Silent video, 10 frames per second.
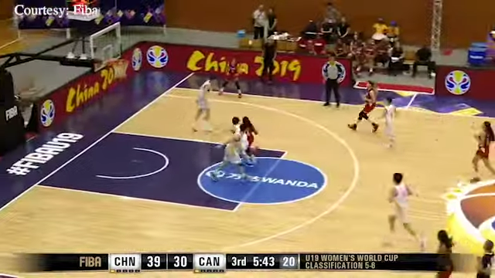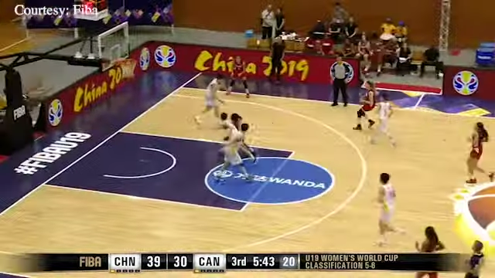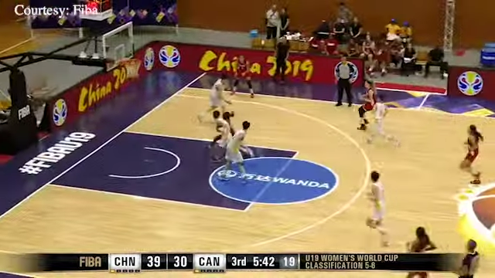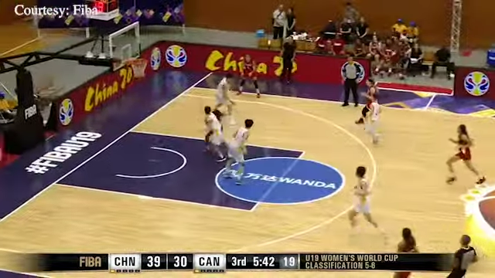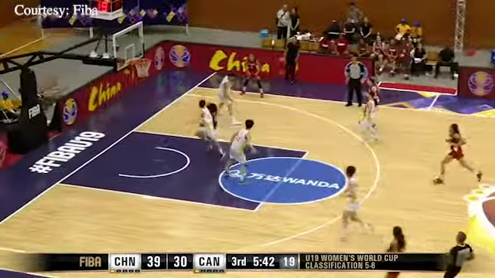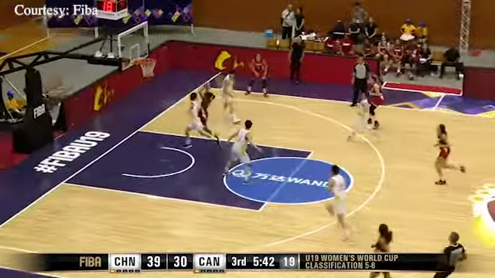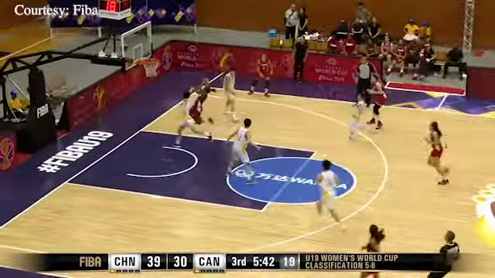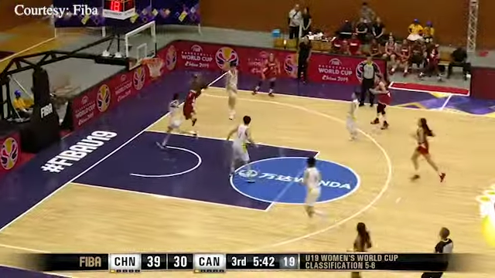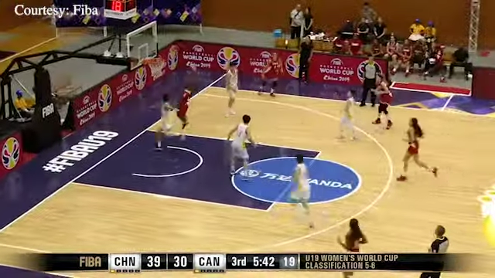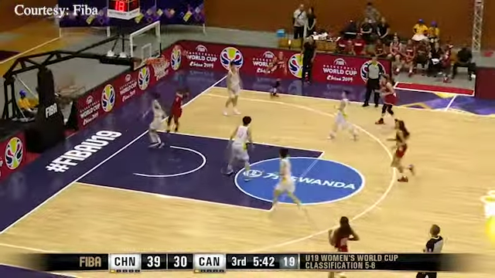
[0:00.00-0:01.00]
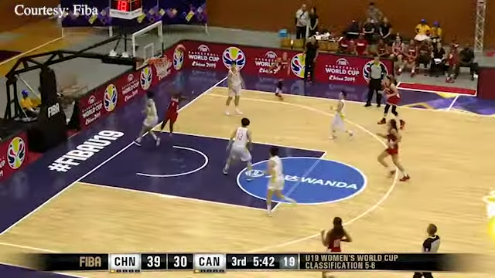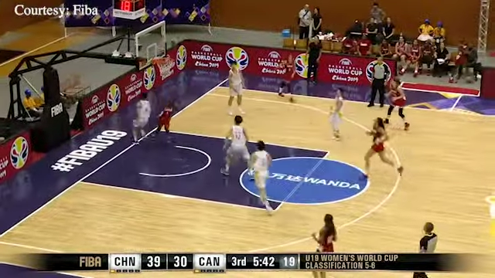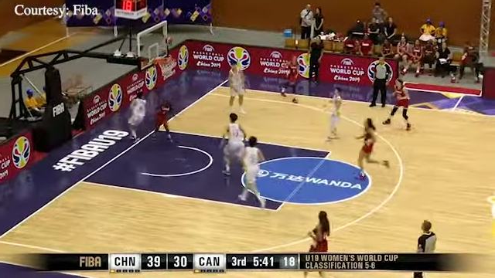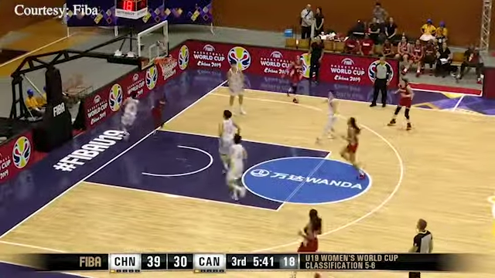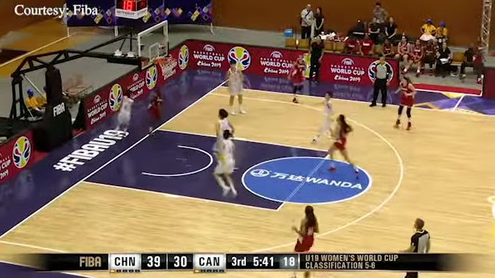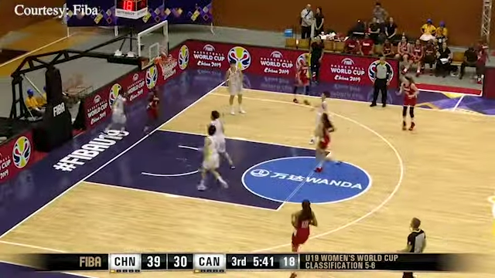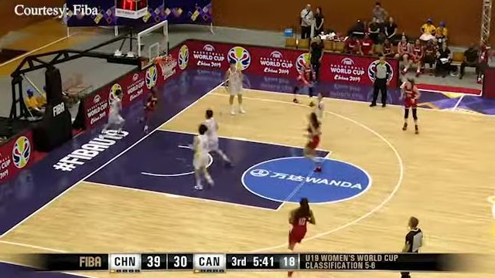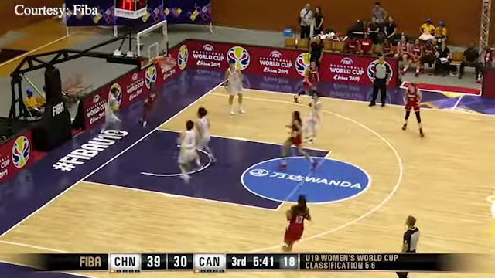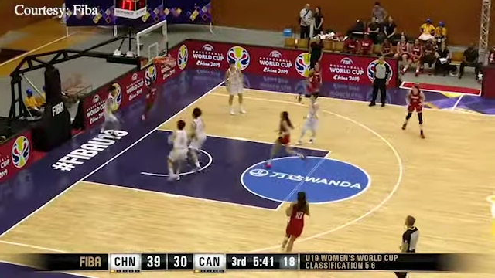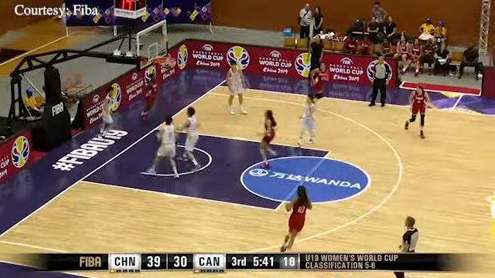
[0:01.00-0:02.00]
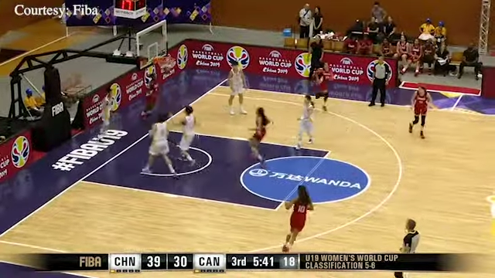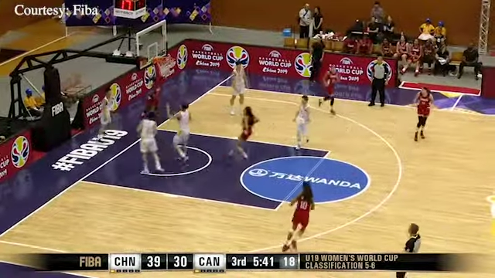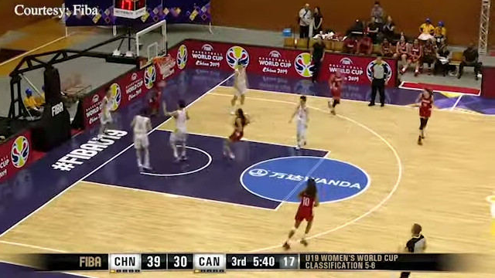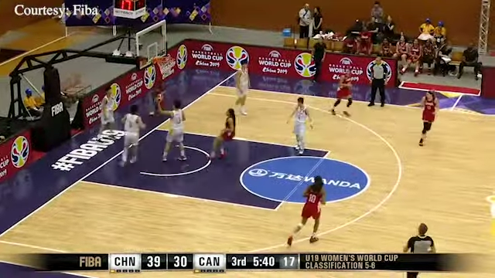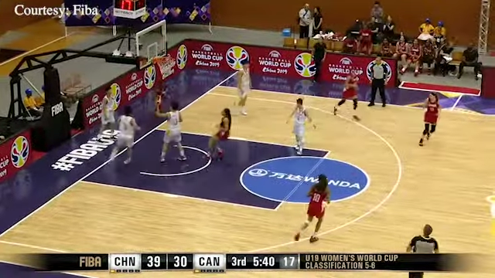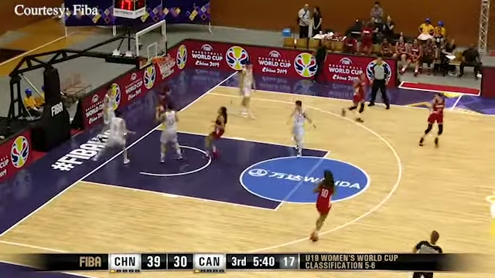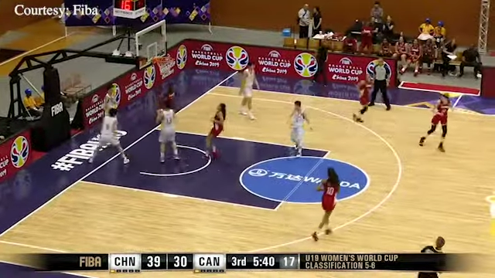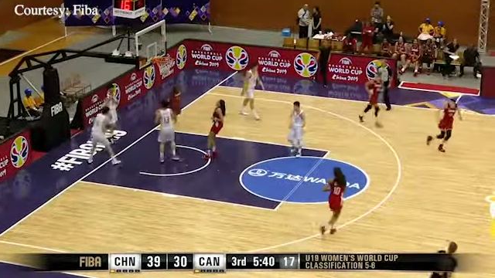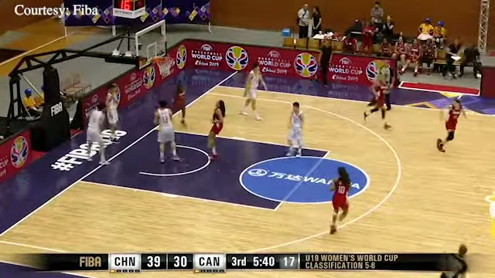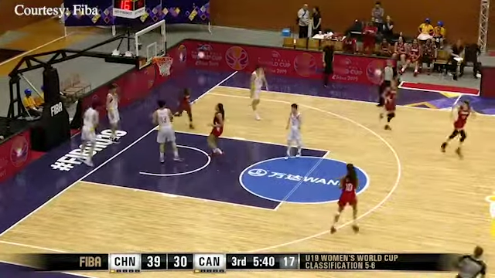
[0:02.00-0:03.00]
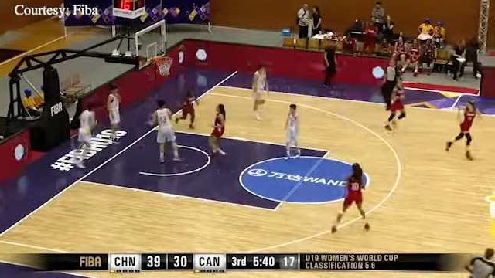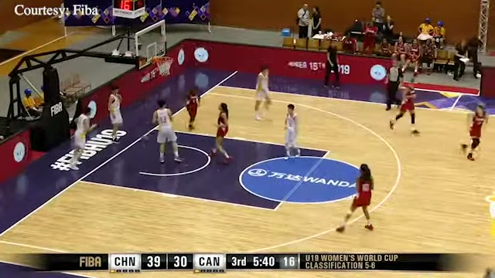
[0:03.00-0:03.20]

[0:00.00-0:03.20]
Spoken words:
[unreadable: no face in view]